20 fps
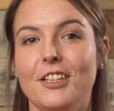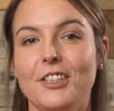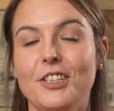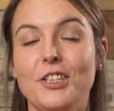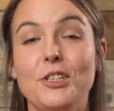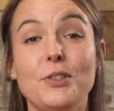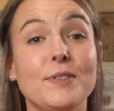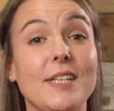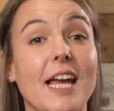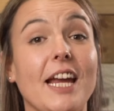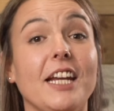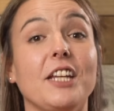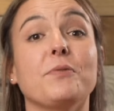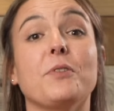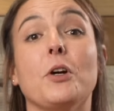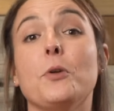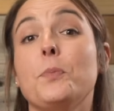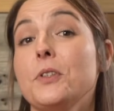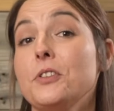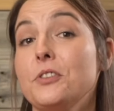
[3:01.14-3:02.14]
Use any
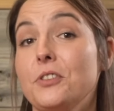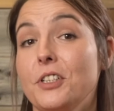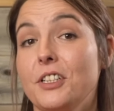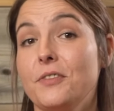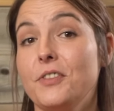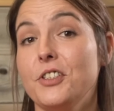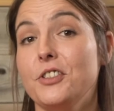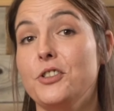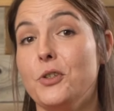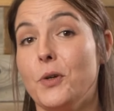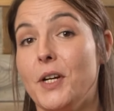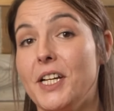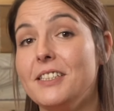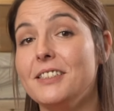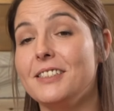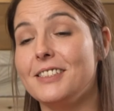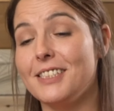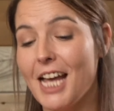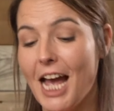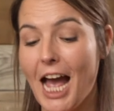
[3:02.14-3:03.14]
rope or string of your
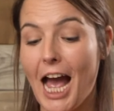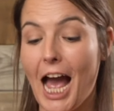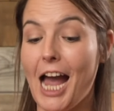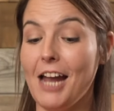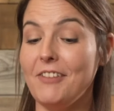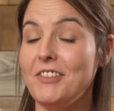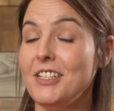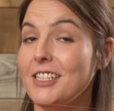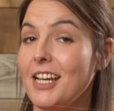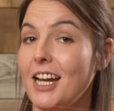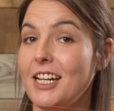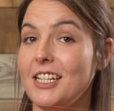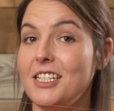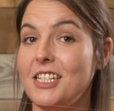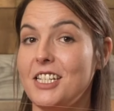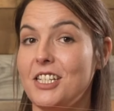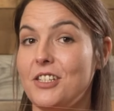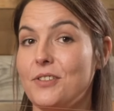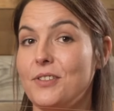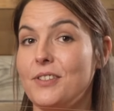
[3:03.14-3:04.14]
choice. I've decided
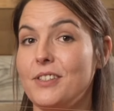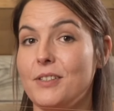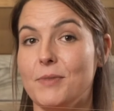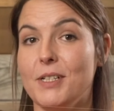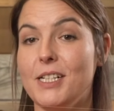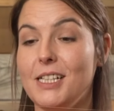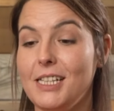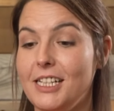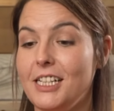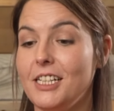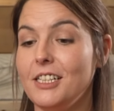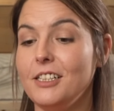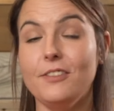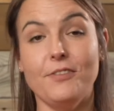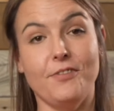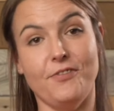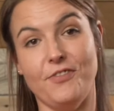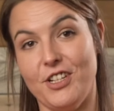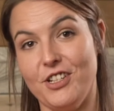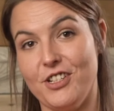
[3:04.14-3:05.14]
to use some clear
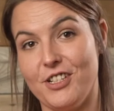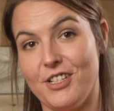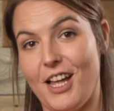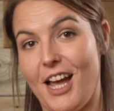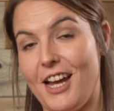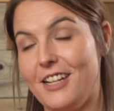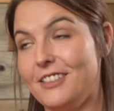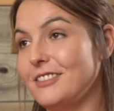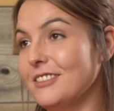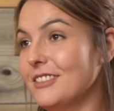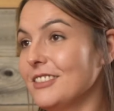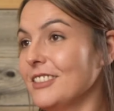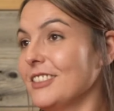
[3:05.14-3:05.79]
fishing line.